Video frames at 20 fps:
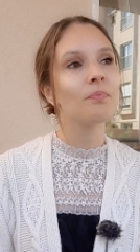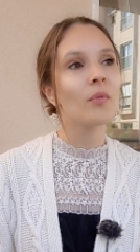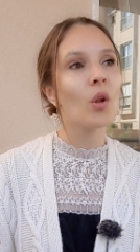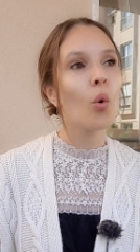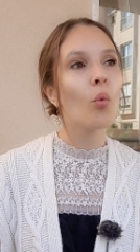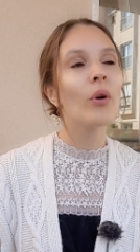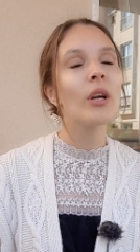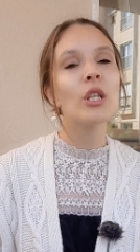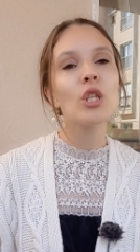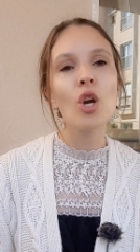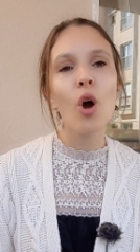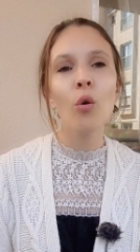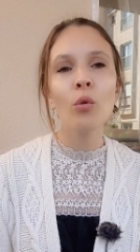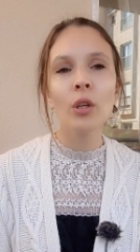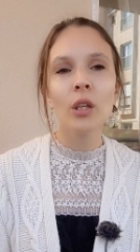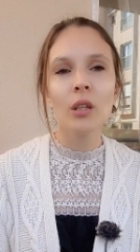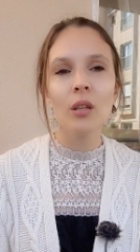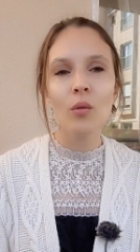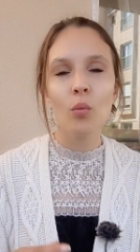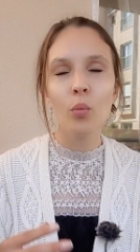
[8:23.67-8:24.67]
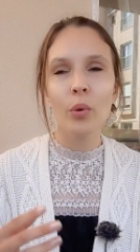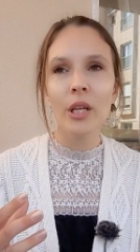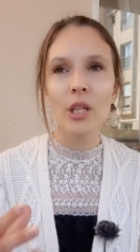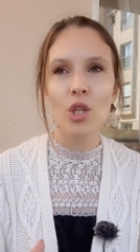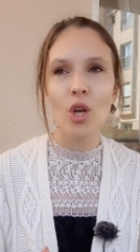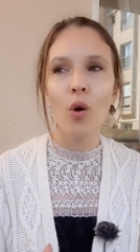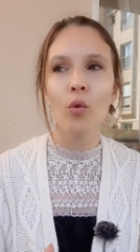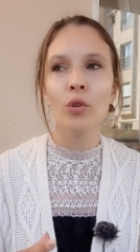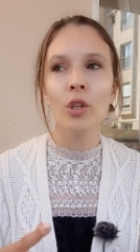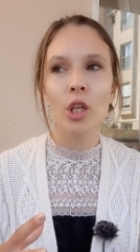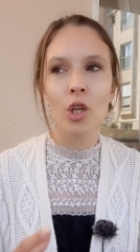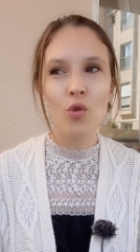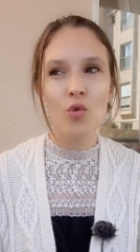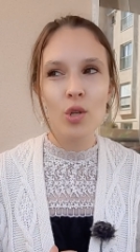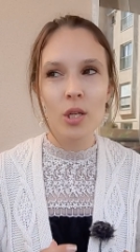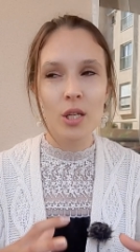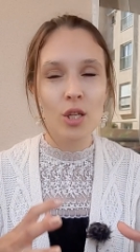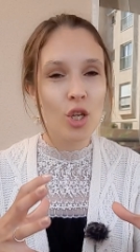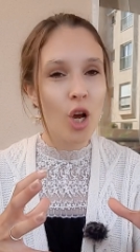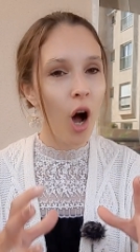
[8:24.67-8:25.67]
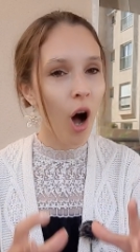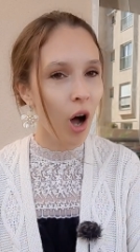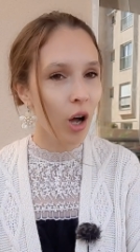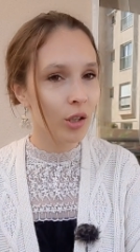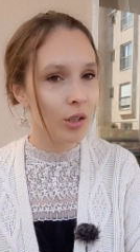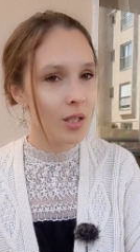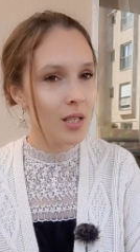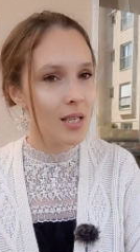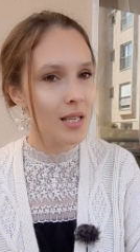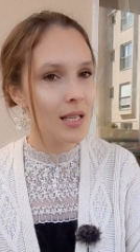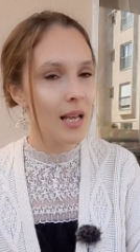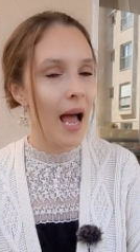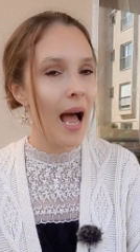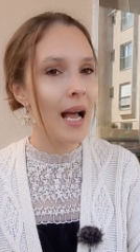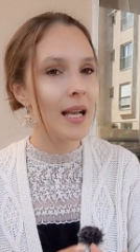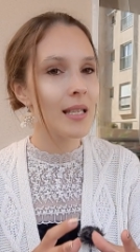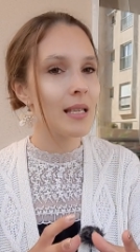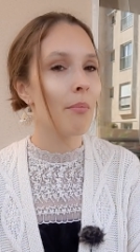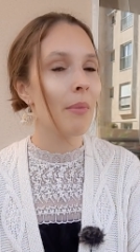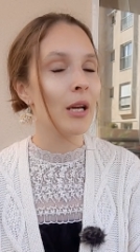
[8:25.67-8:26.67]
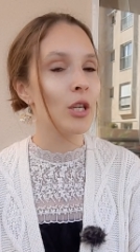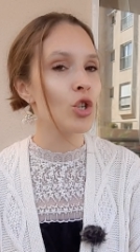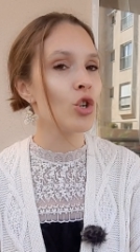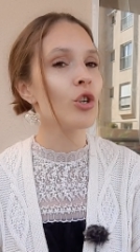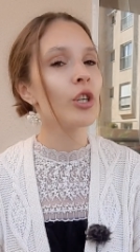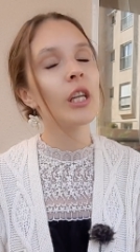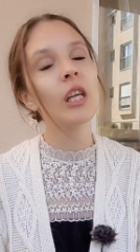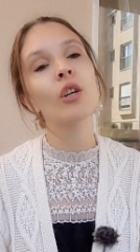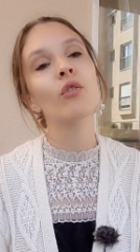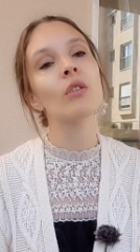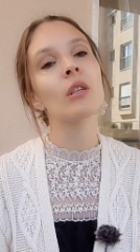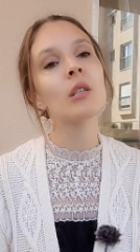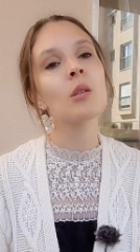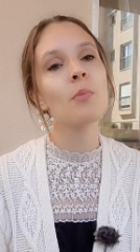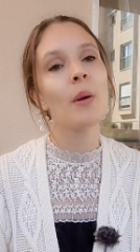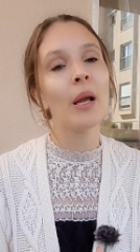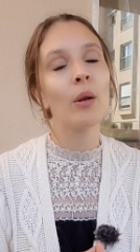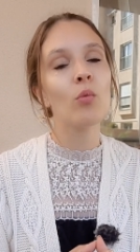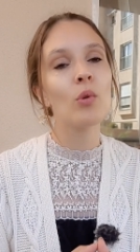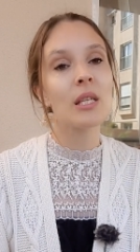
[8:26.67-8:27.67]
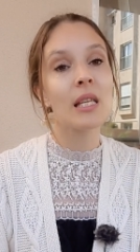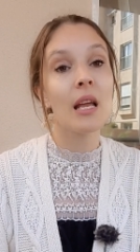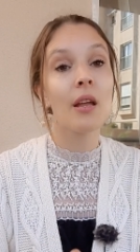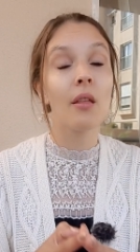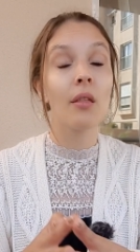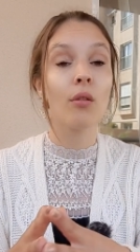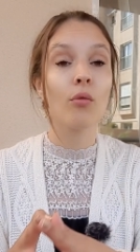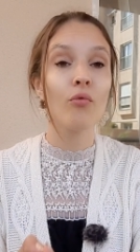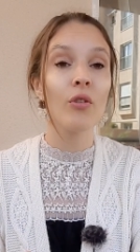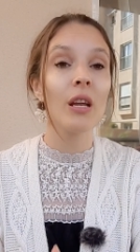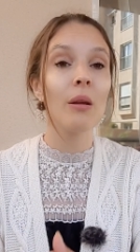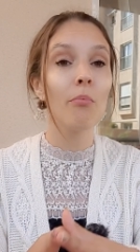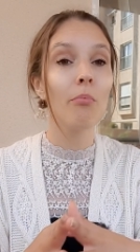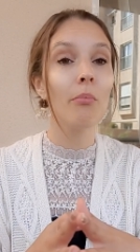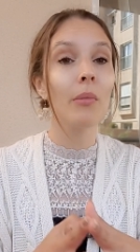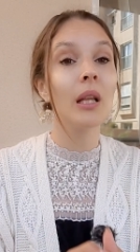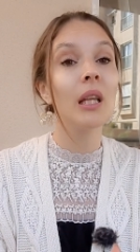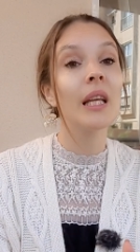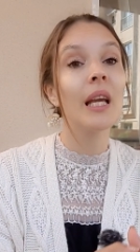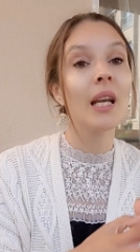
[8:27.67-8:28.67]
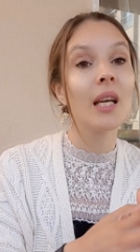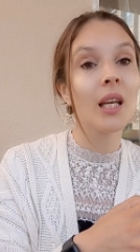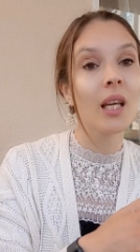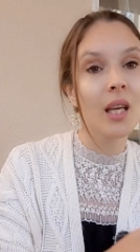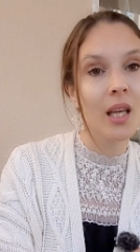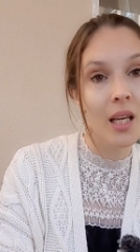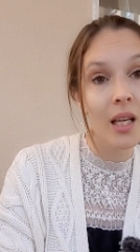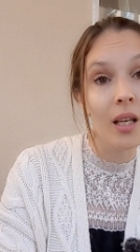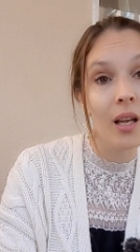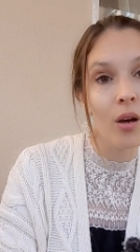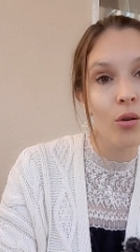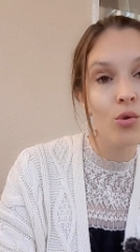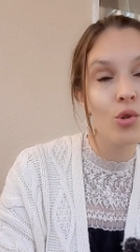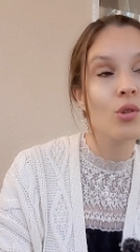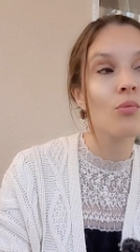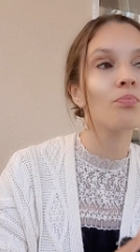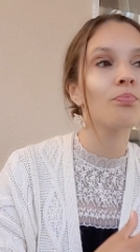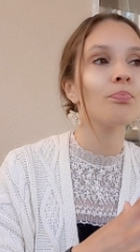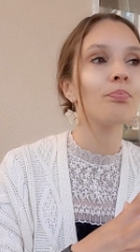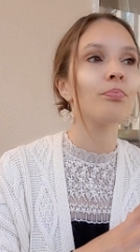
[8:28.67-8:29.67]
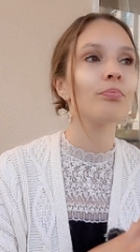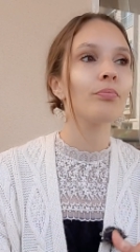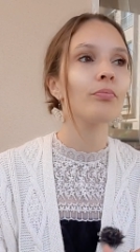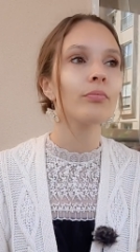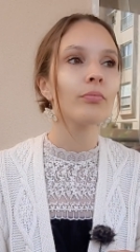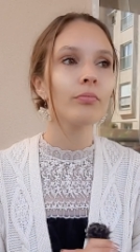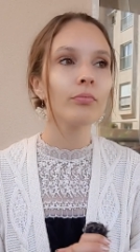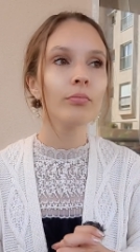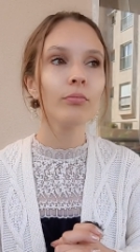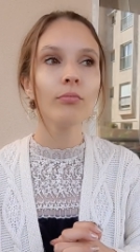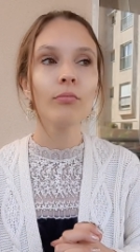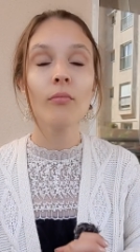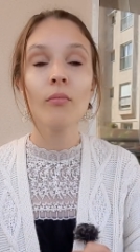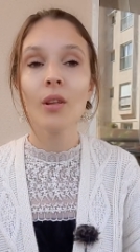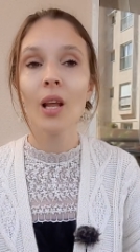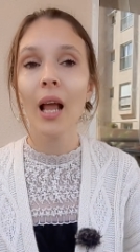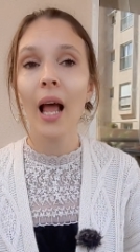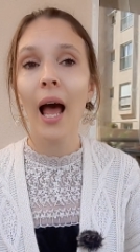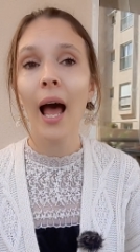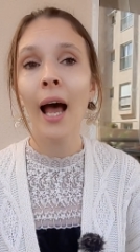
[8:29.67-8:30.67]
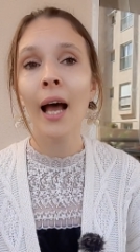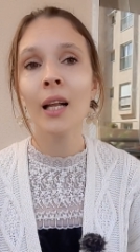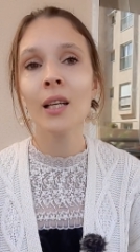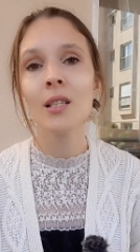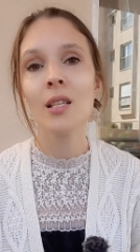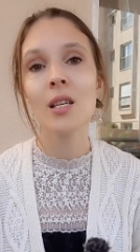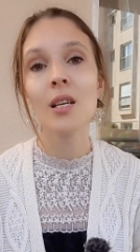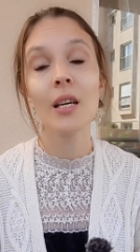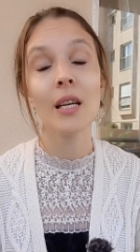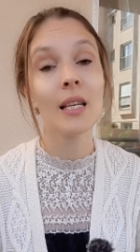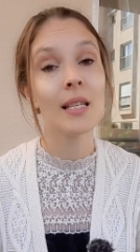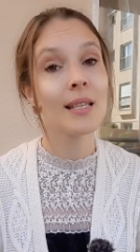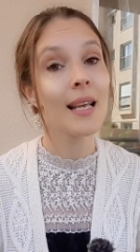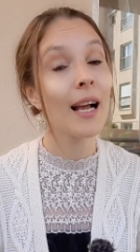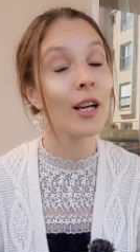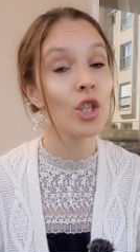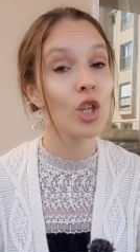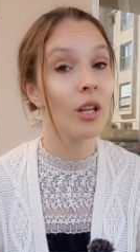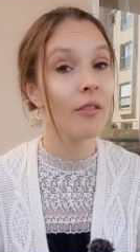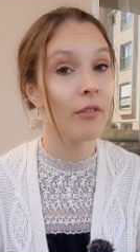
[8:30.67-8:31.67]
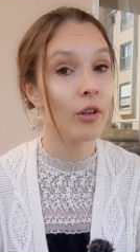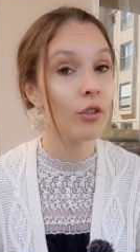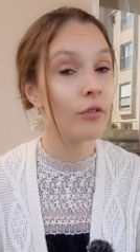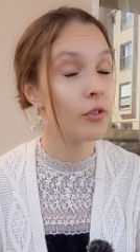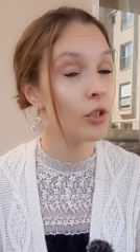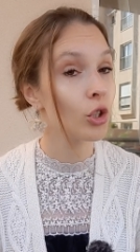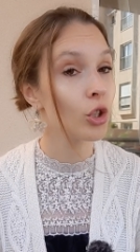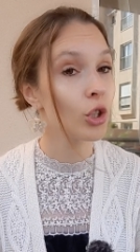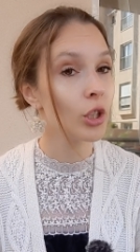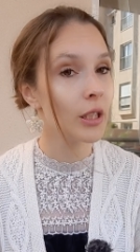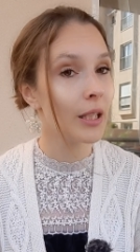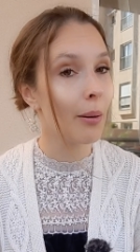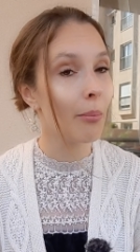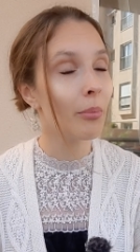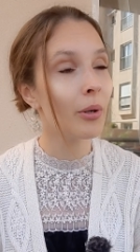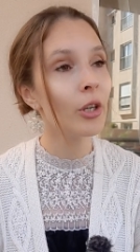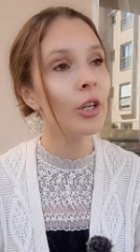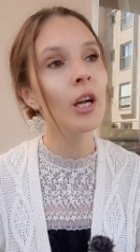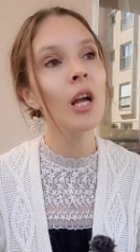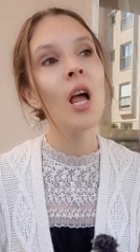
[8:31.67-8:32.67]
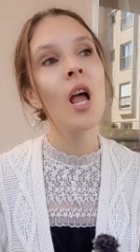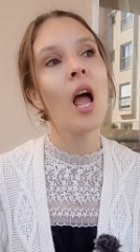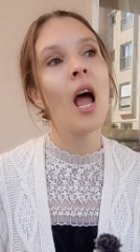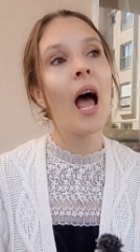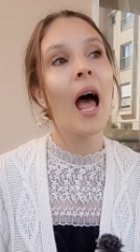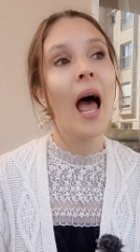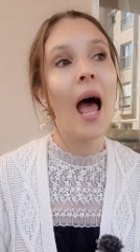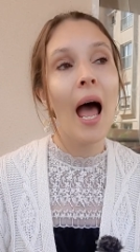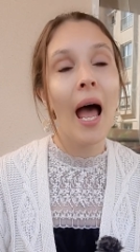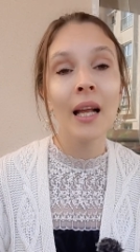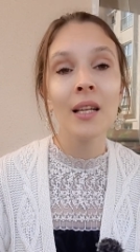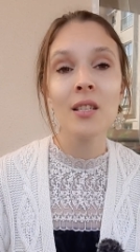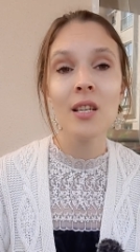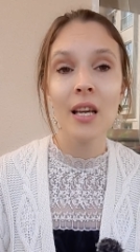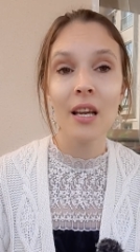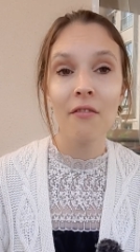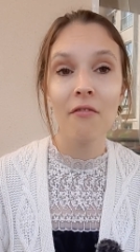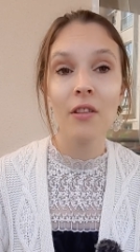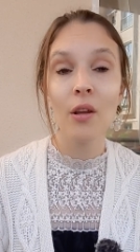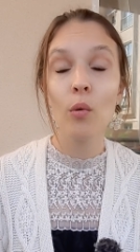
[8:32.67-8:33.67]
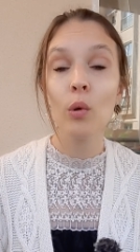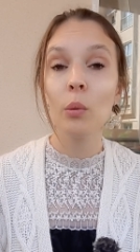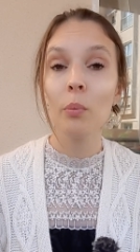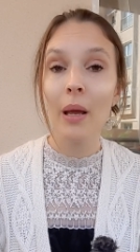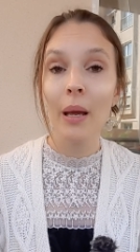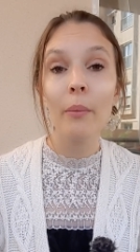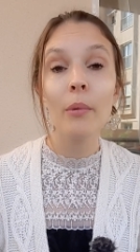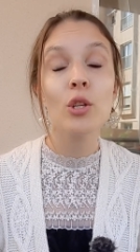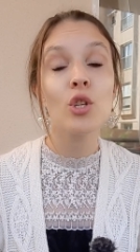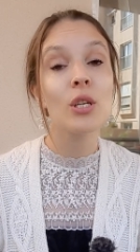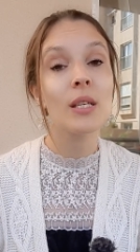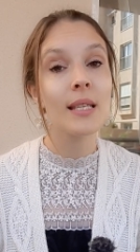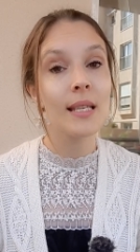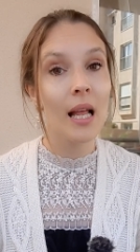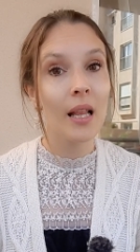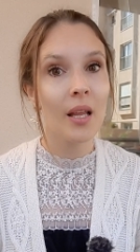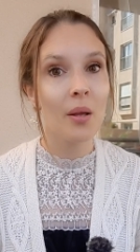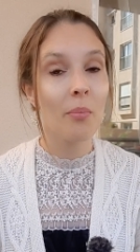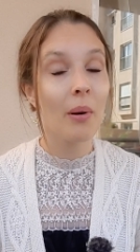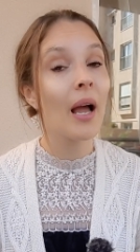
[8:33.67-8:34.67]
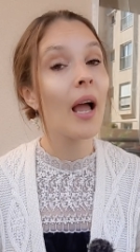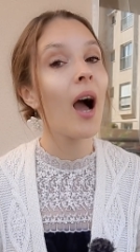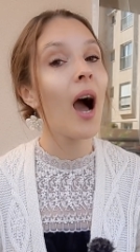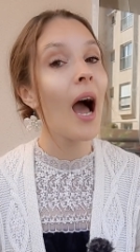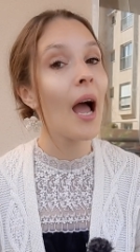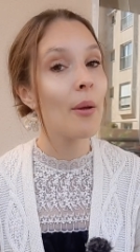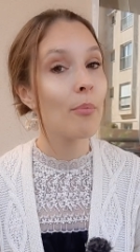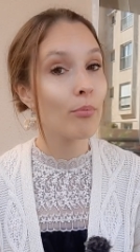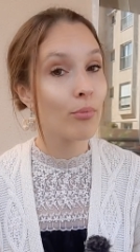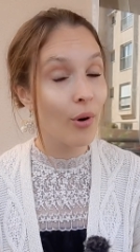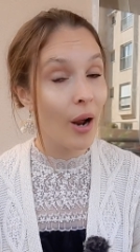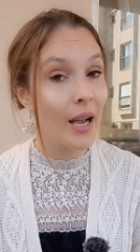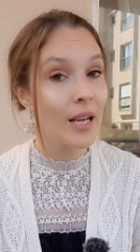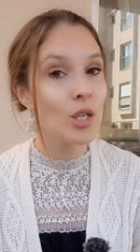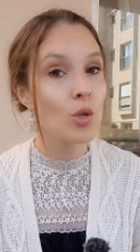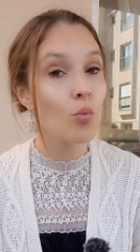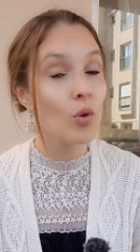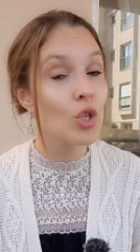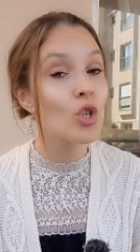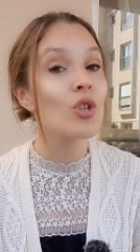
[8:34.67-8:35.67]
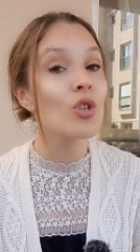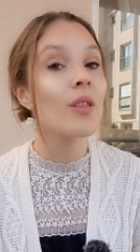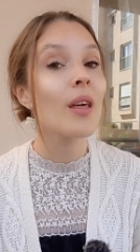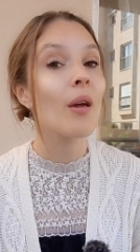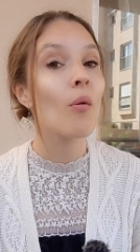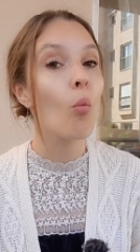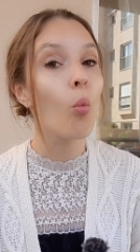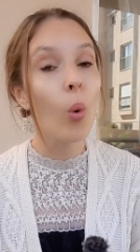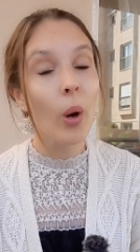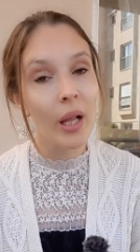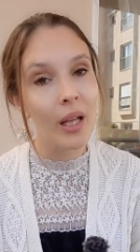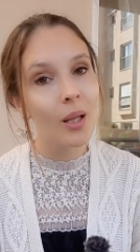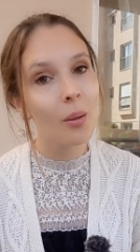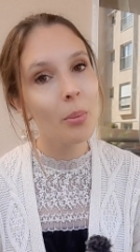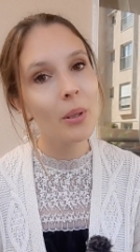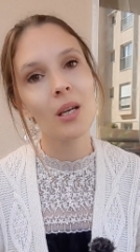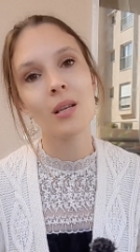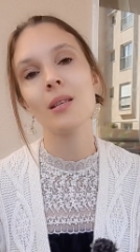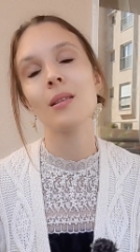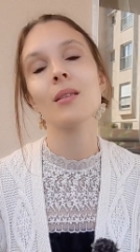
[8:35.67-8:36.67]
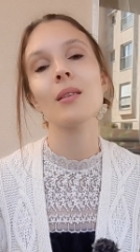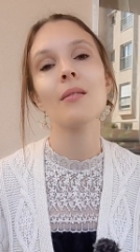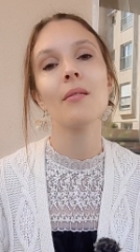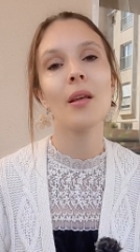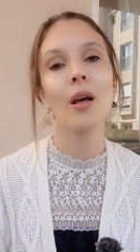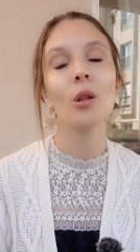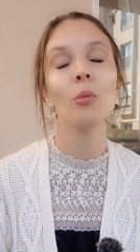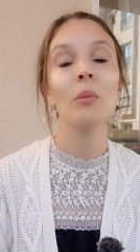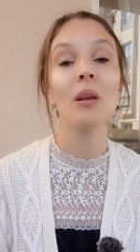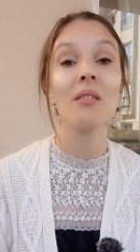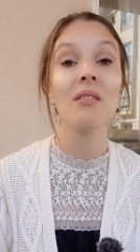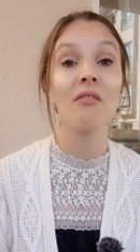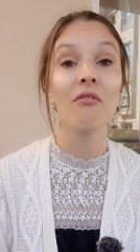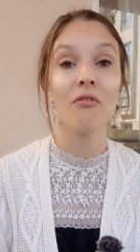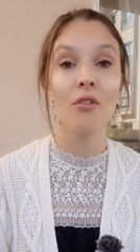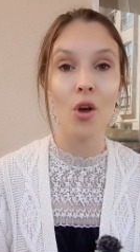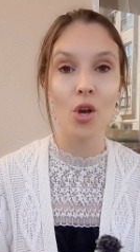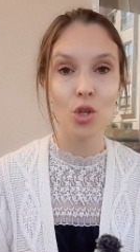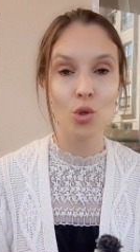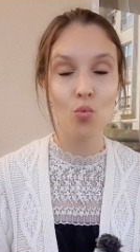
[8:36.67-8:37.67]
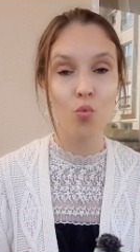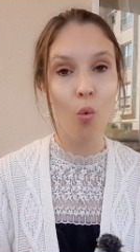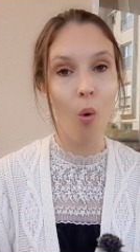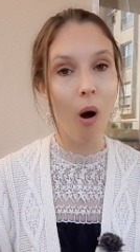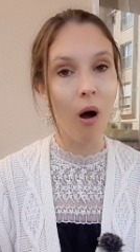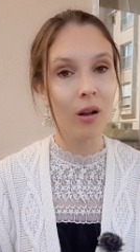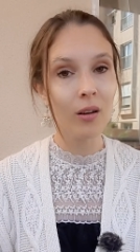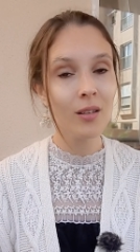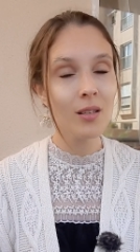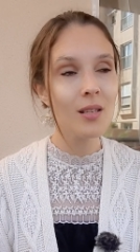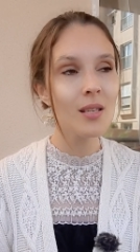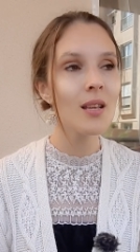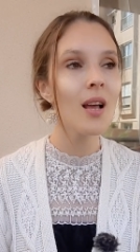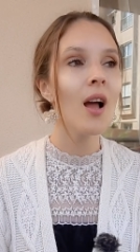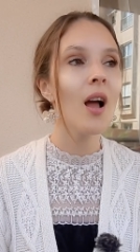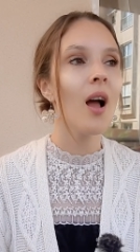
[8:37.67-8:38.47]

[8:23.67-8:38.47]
We don't use tons as a measure here in Spain. We say 3 million kilos. And it's actually a very, very good number. And if they will be able to sell it by a high price, which they will, because they'll be the first ones,